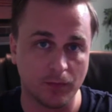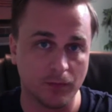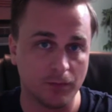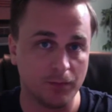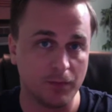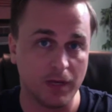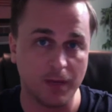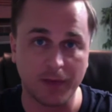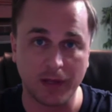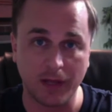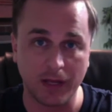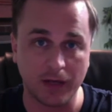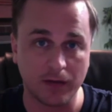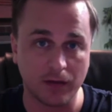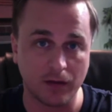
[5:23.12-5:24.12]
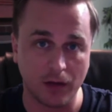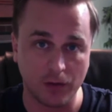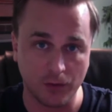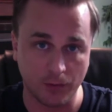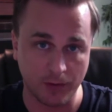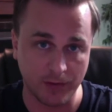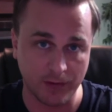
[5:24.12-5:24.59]
manipulate a
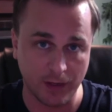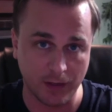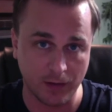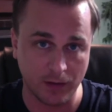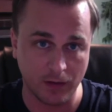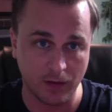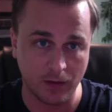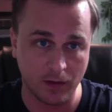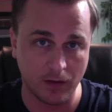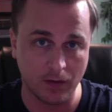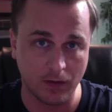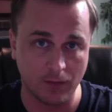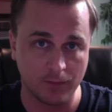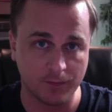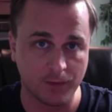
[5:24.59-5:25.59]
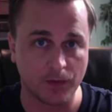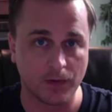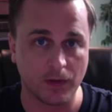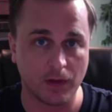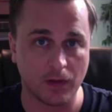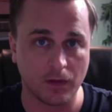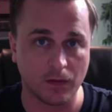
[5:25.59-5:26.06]
joystick
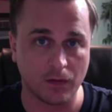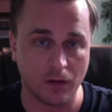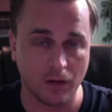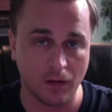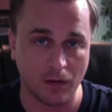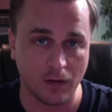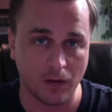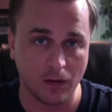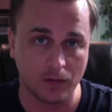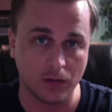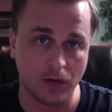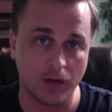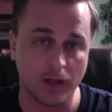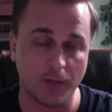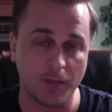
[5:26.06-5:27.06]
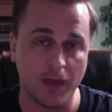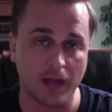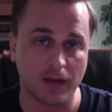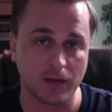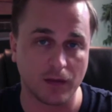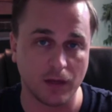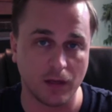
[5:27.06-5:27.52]
versus loading a
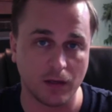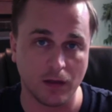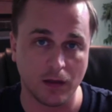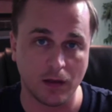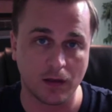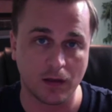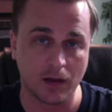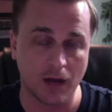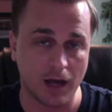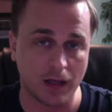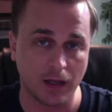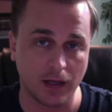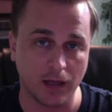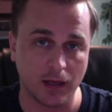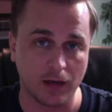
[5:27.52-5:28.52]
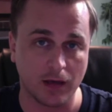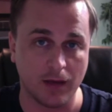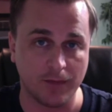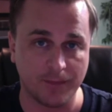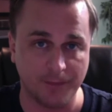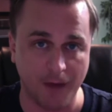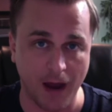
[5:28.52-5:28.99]
magazine, cocking it,
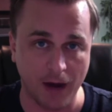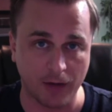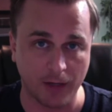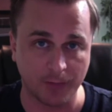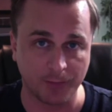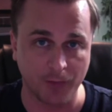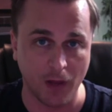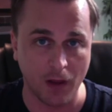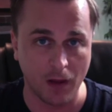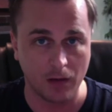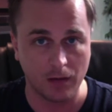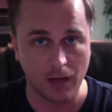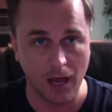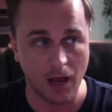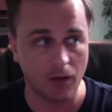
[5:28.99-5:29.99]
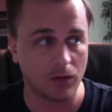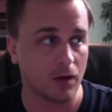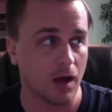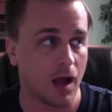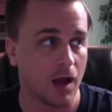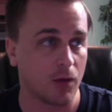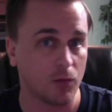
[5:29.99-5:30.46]
and firing.
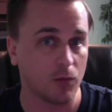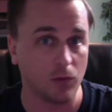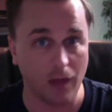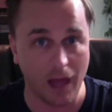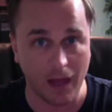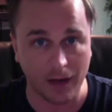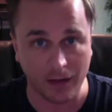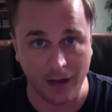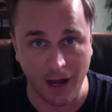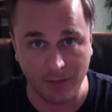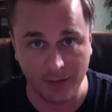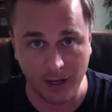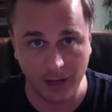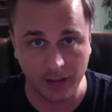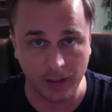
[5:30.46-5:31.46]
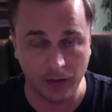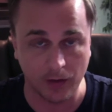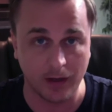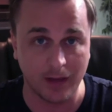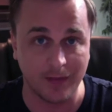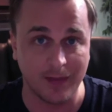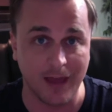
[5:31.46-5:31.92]
Now, I will add a caveat here
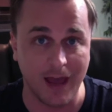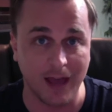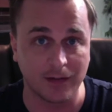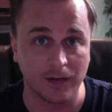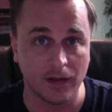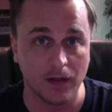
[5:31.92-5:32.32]
in that